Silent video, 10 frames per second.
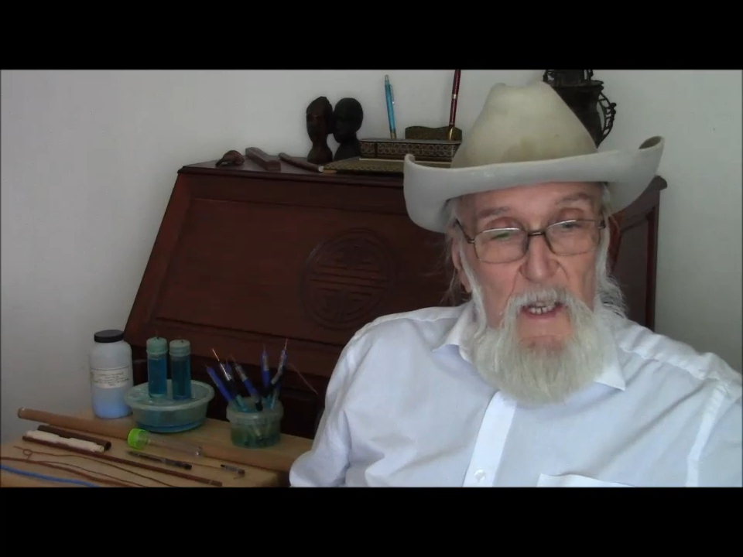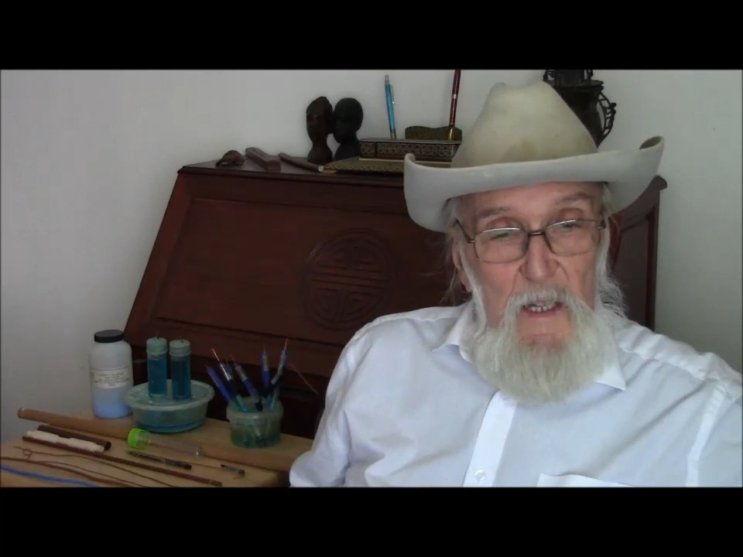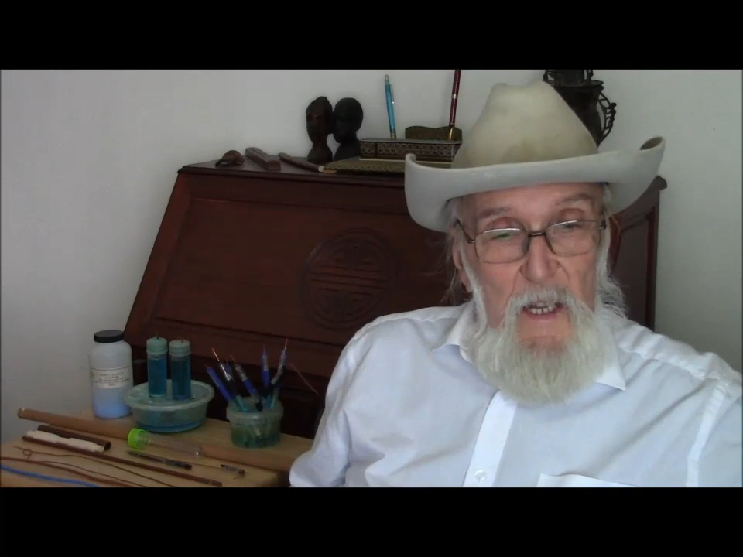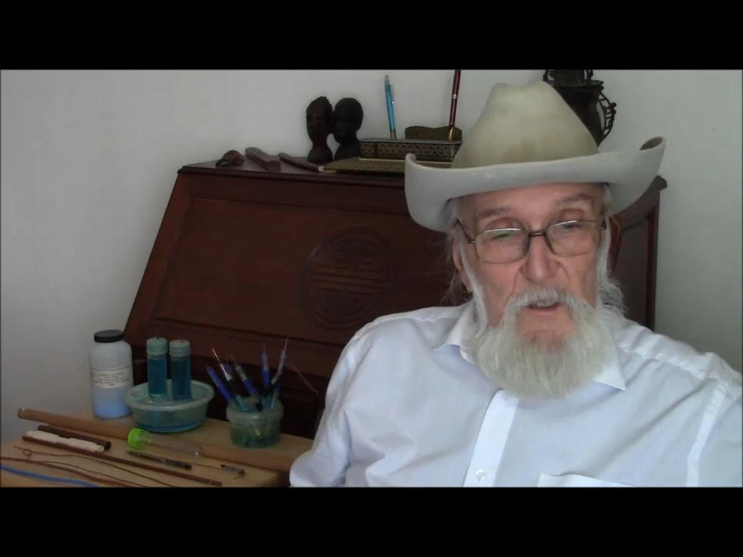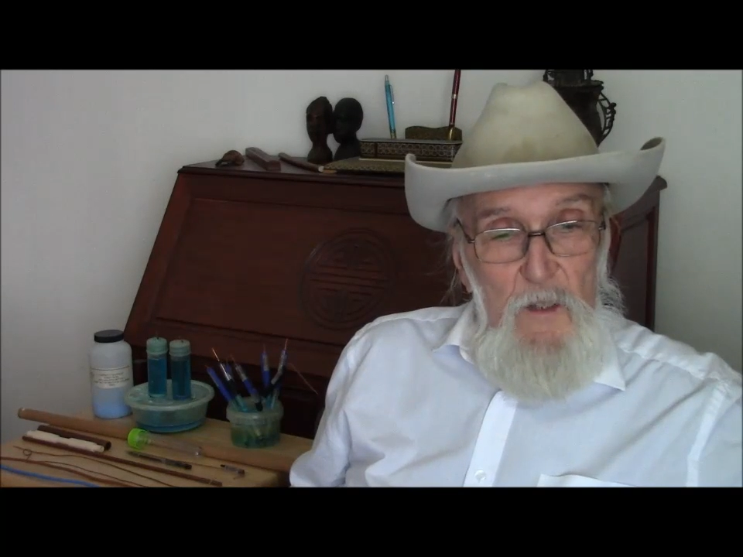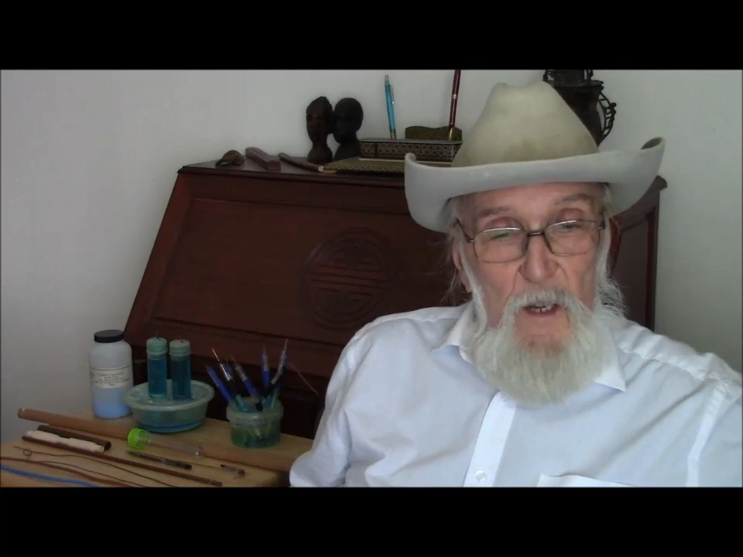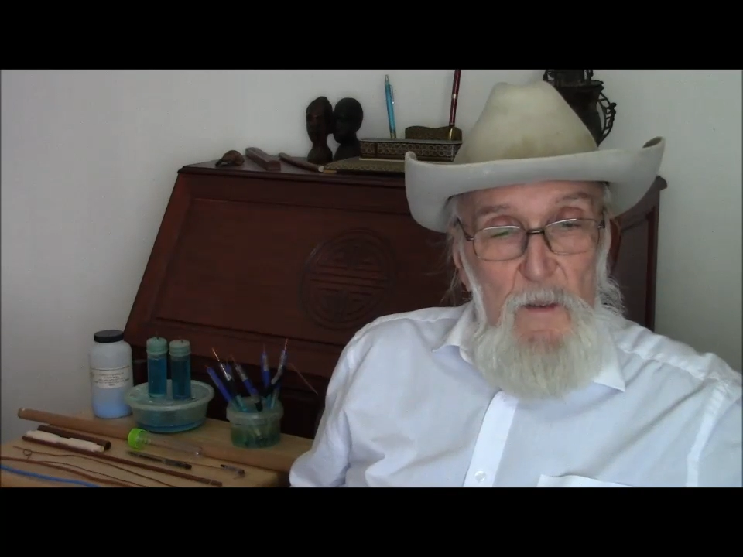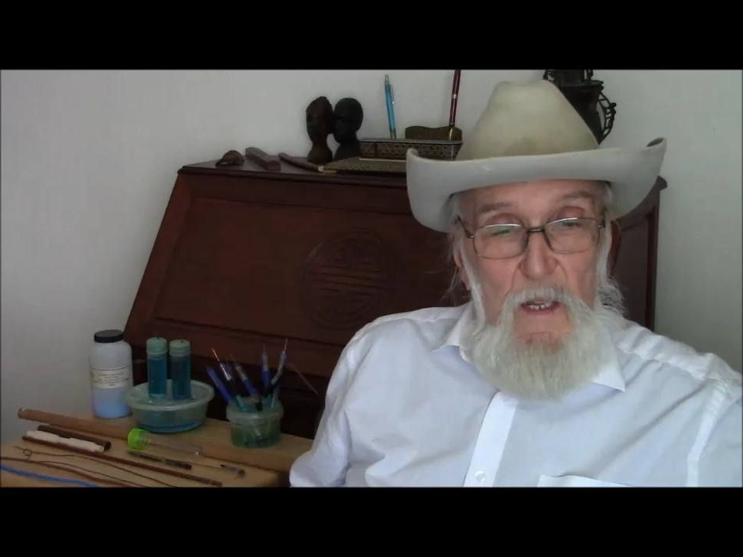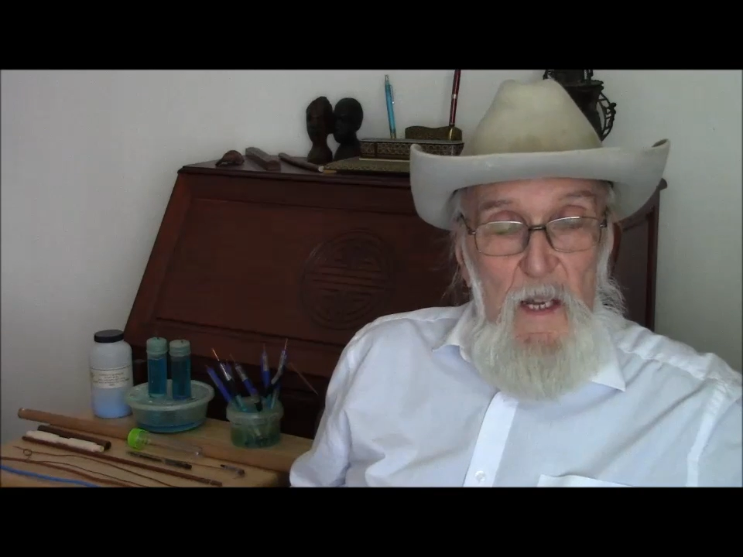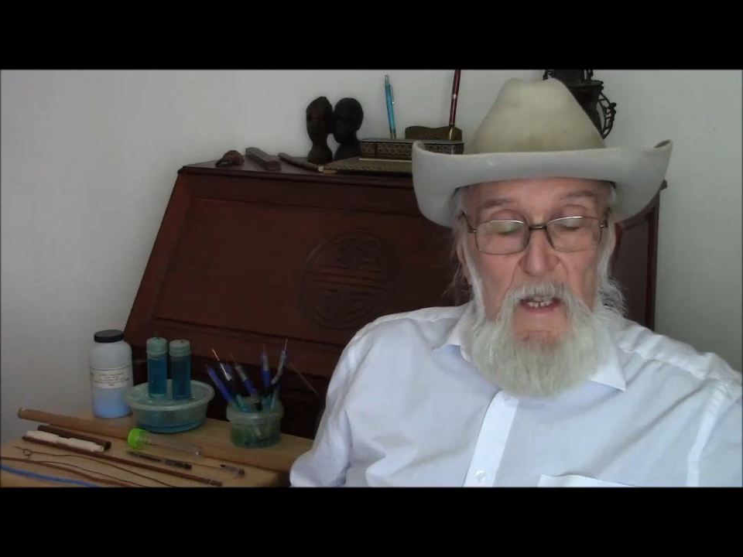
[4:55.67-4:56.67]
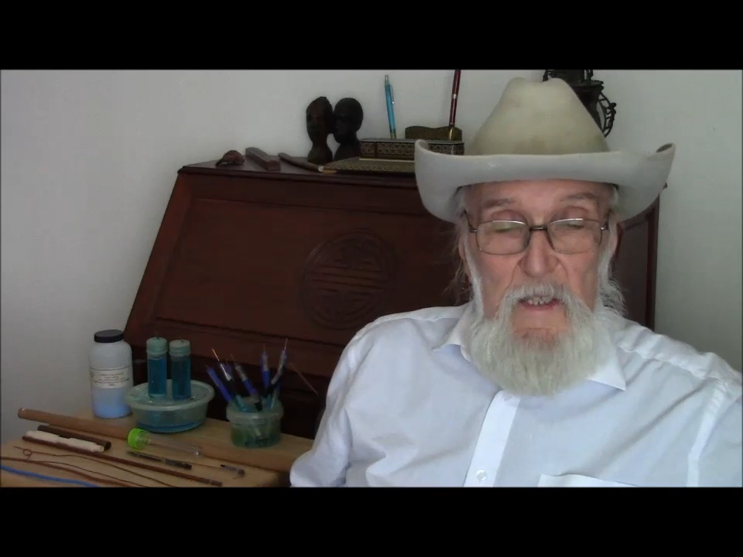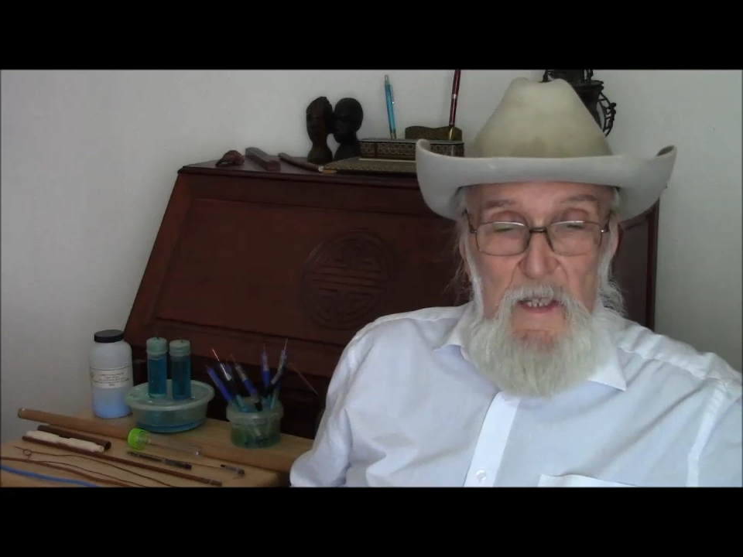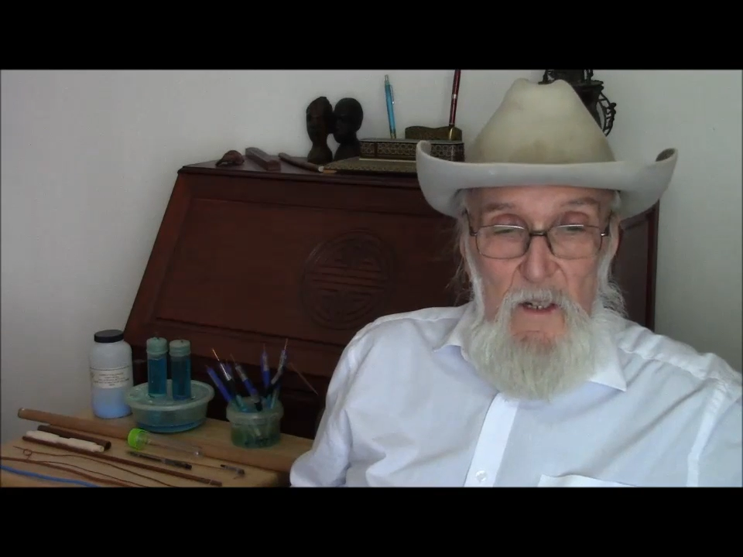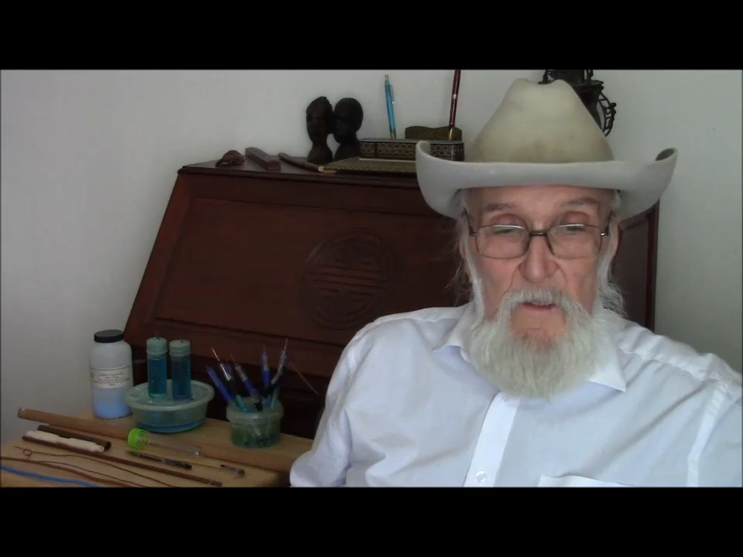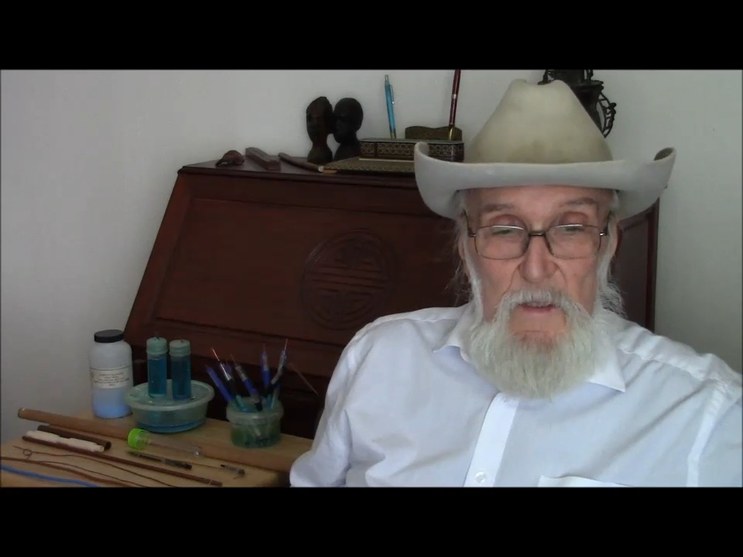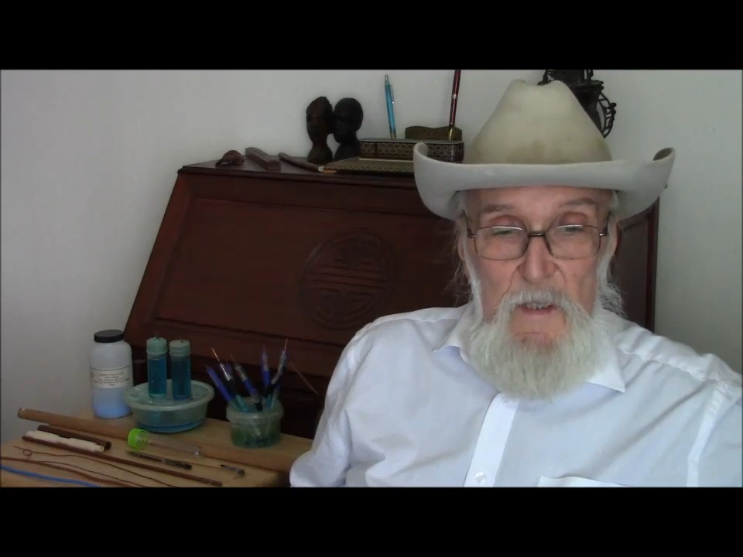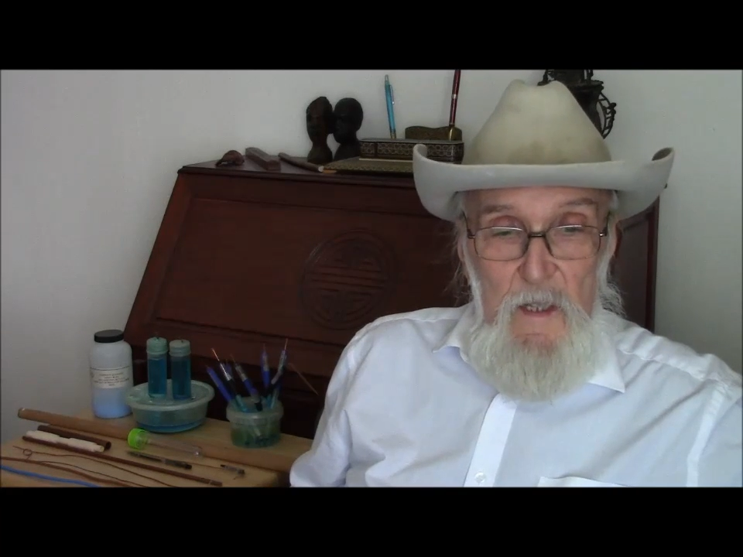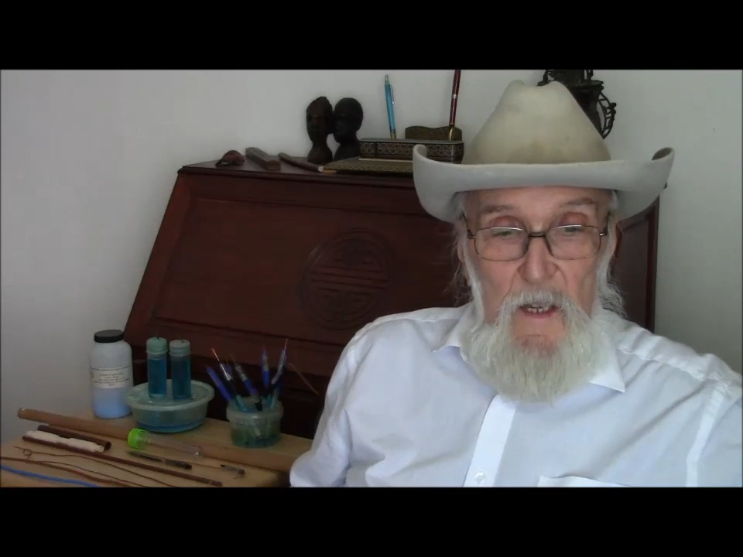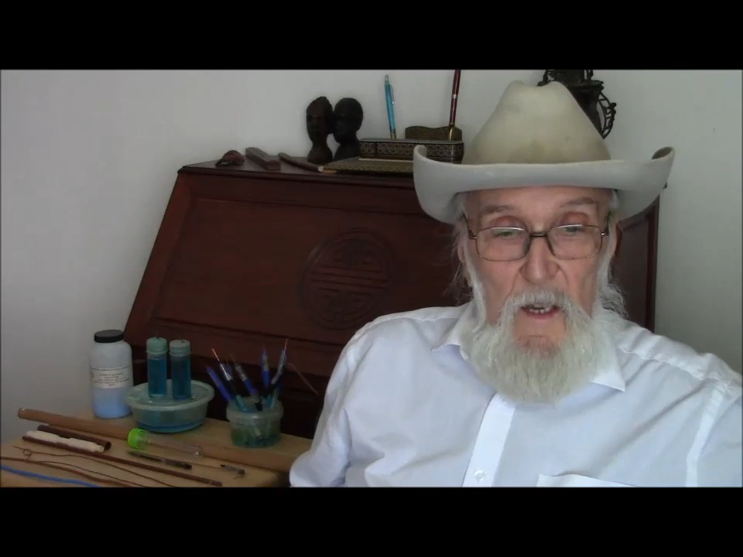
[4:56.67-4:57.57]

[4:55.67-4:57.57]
electrode ourselves.